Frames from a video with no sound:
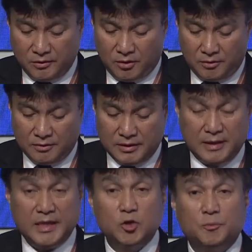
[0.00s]
on
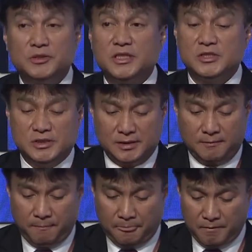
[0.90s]
hydro potential
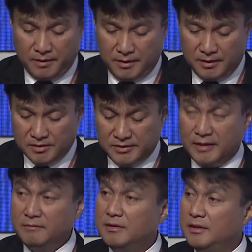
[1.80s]
in the state
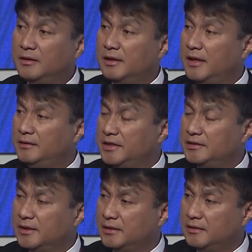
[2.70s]
in the 80s
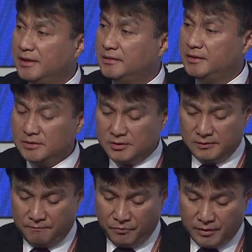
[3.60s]
and the 90s
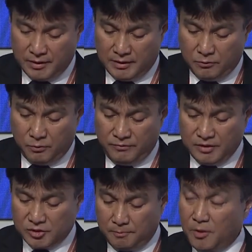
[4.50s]
with the
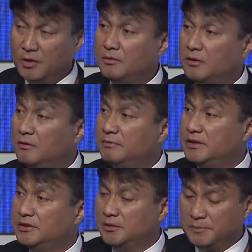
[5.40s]
support of the
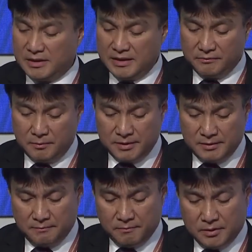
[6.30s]
German
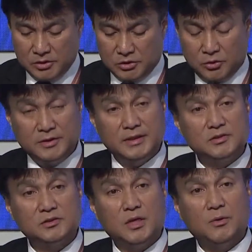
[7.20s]
government showed that
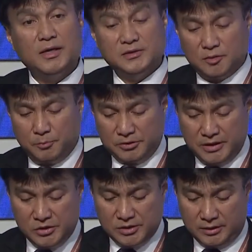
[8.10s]
Sarawak has a
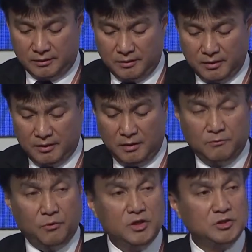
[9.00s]
potential
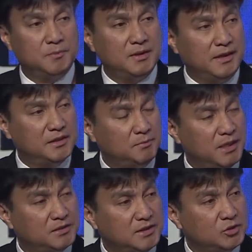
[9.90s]
for as
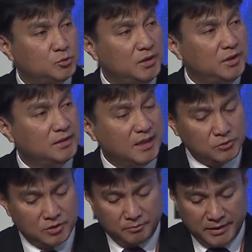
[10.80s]
much as
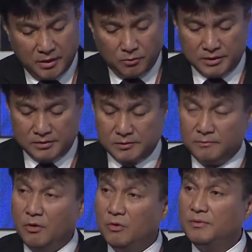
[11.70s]
20,000 megawatts
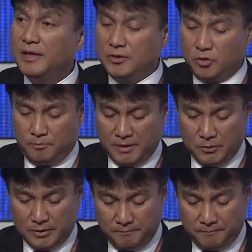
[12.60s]
of hydropower.